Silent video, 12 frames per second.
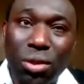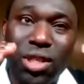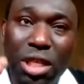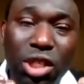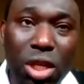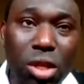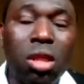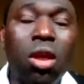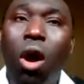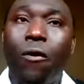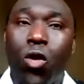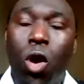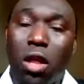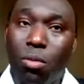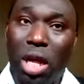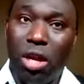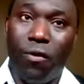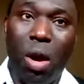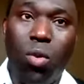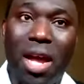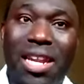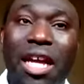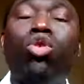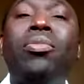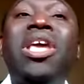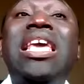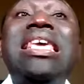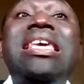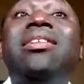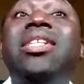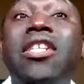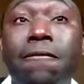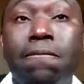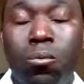to see Jesus. Of course, many of them were there to be healed.